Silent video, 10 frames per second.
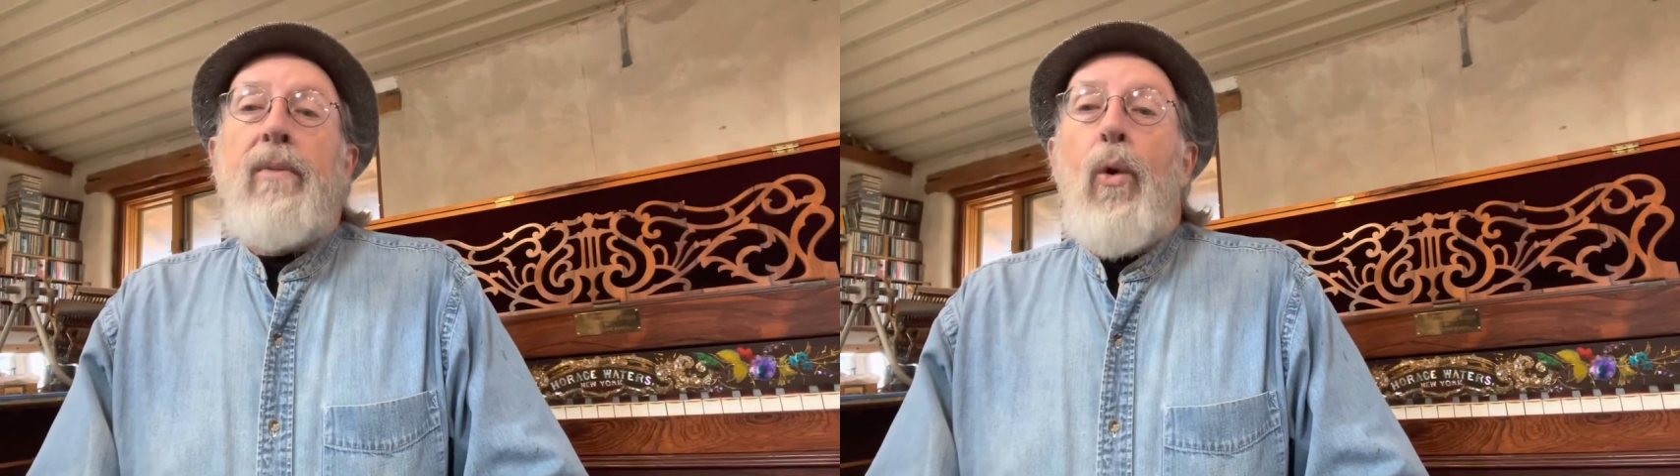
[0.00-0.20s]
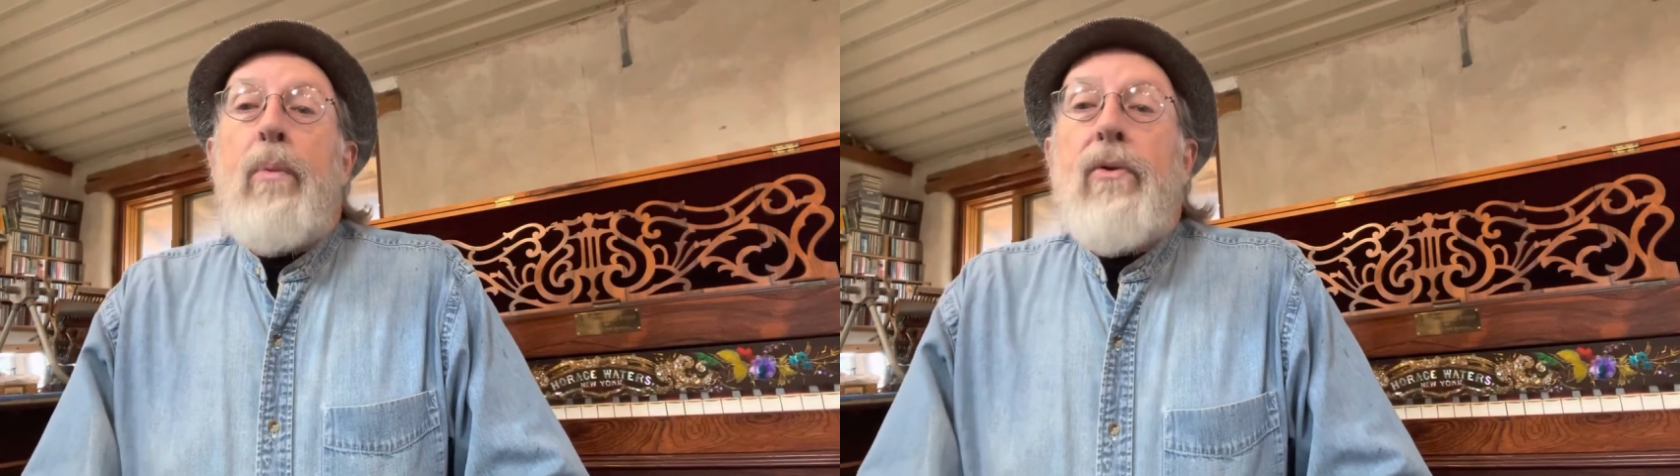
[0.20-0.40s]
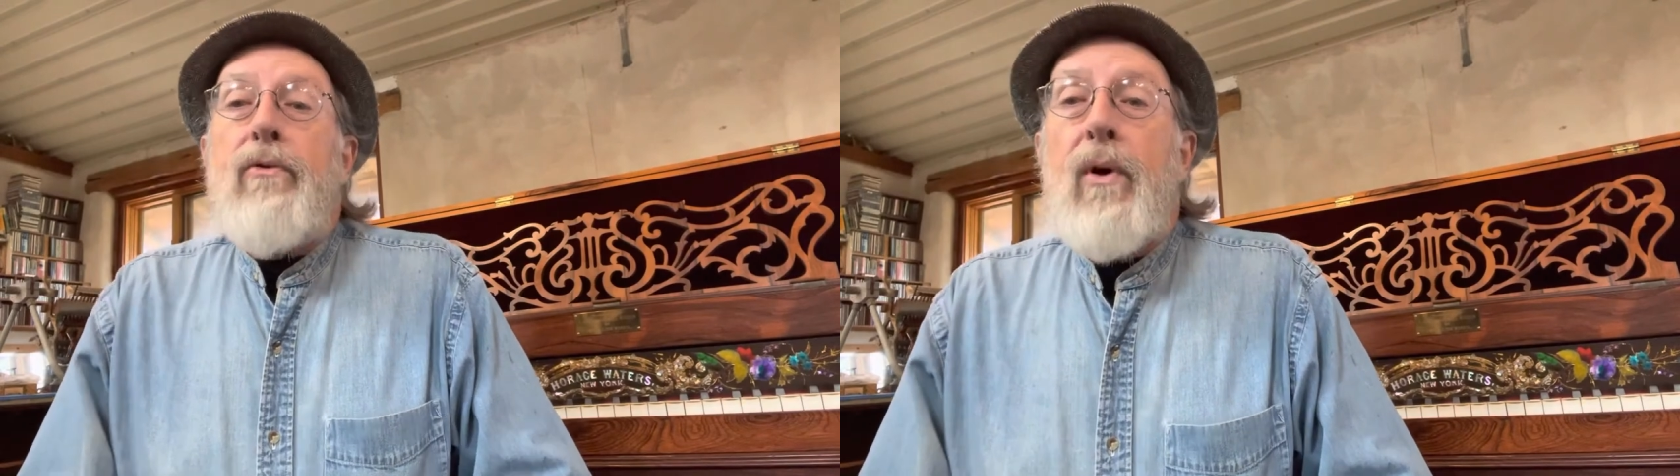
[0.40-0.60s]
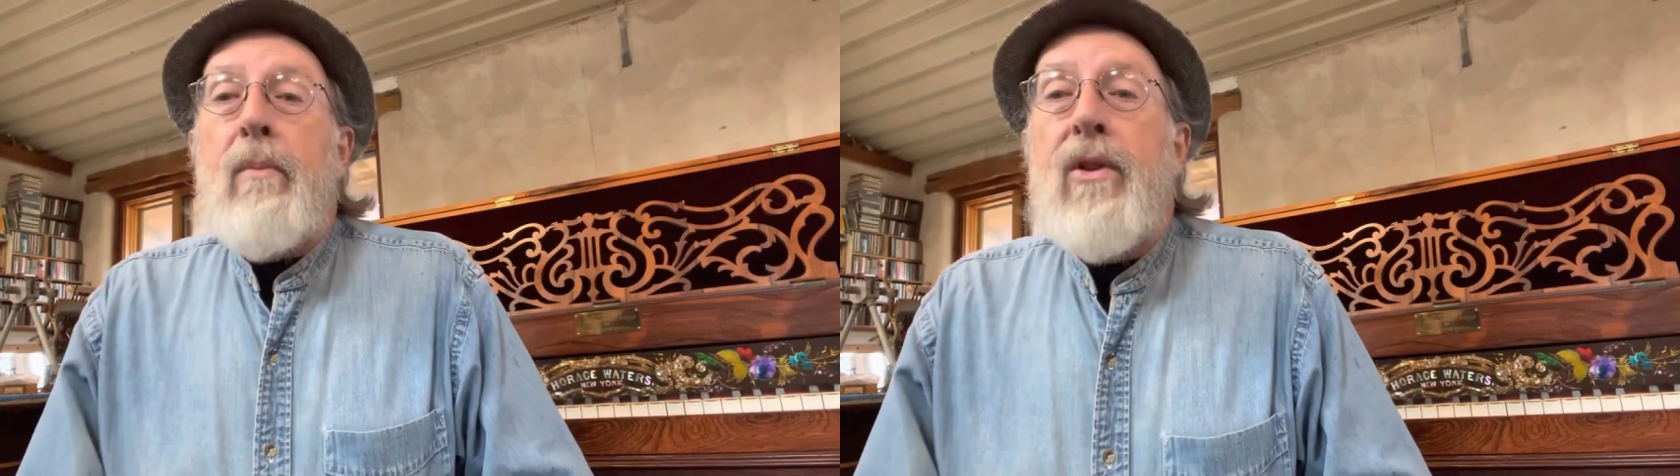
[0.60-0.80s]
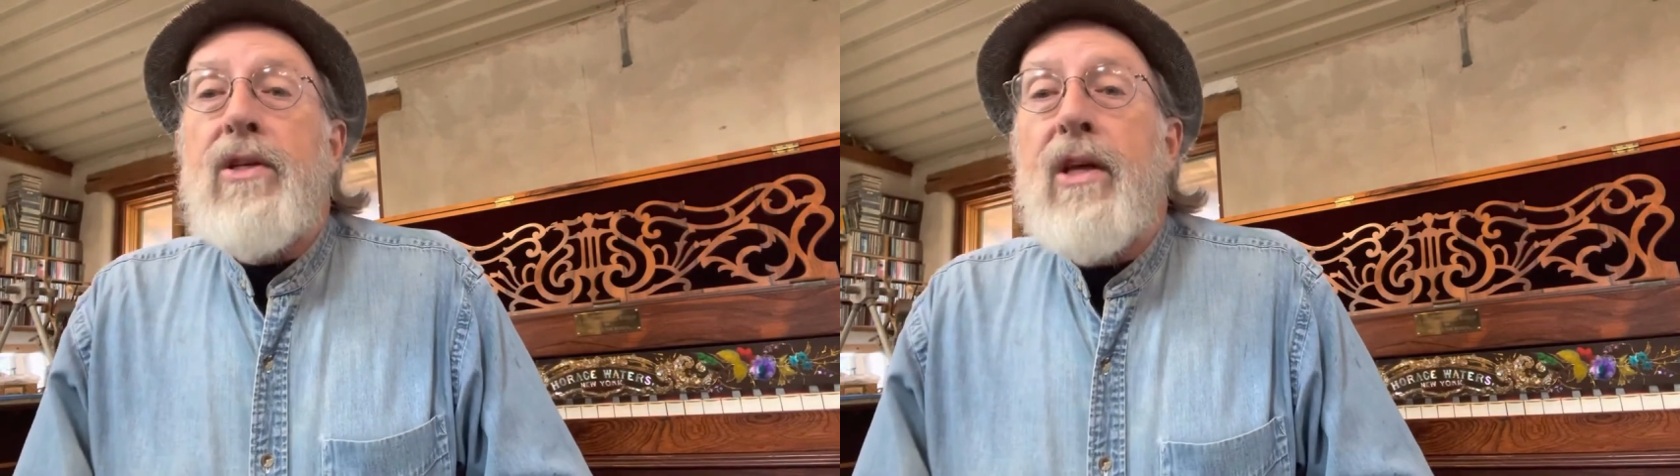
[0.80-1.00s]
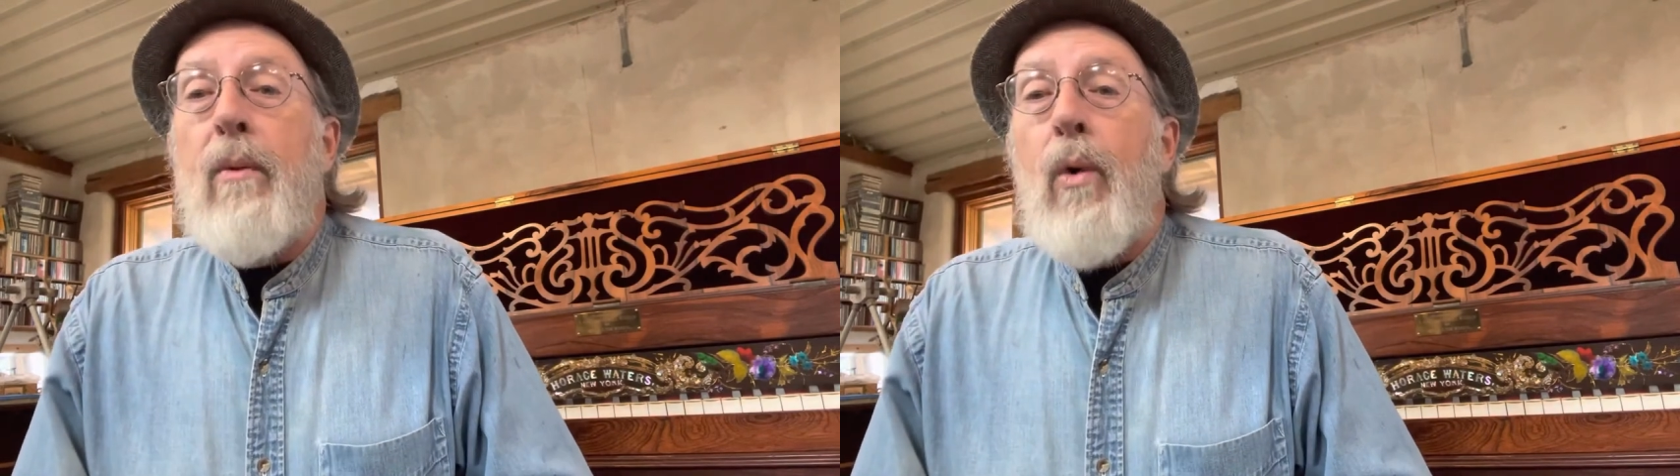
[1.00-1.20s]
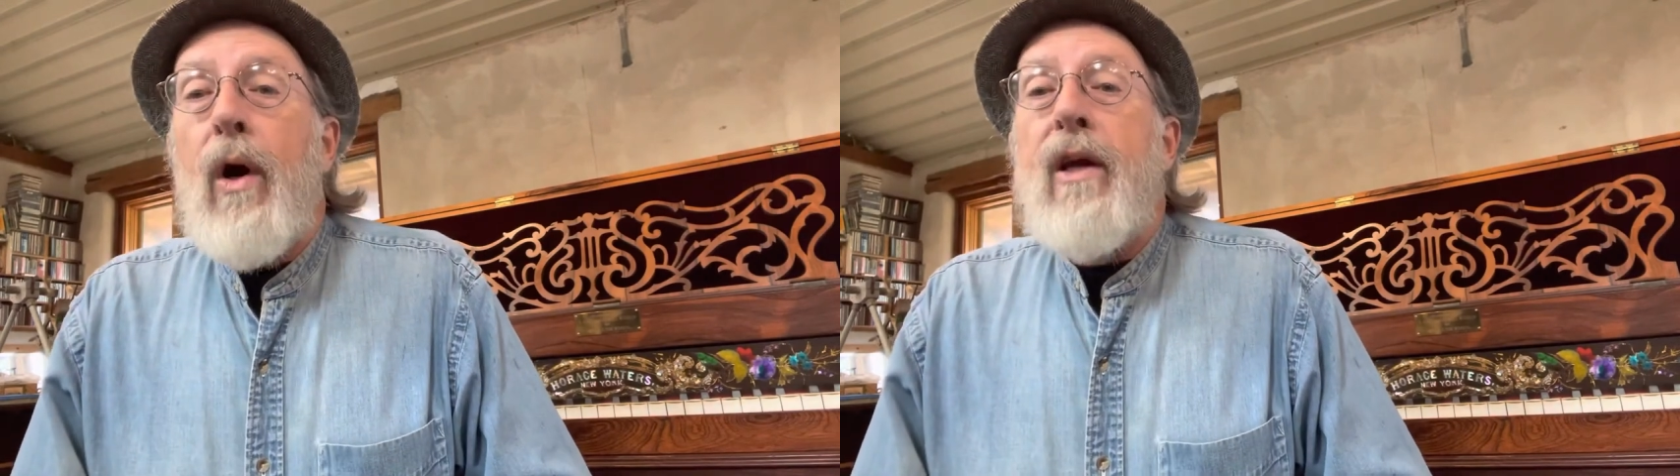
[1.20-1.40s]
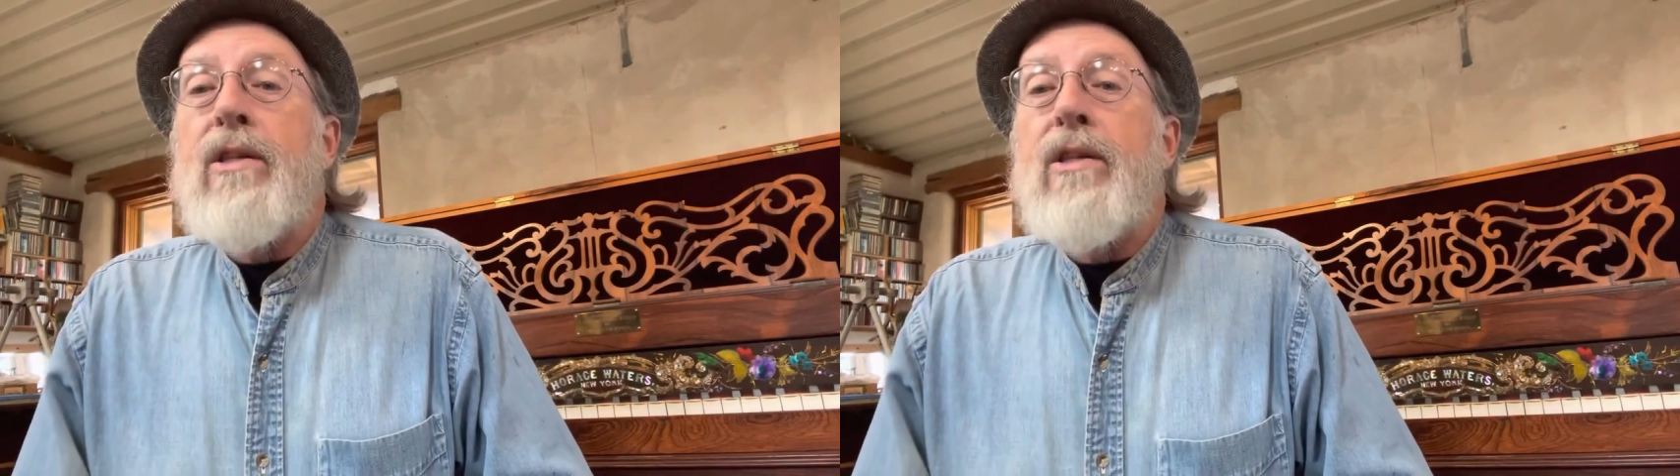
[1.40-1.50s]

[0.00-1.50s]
or perform in the same way.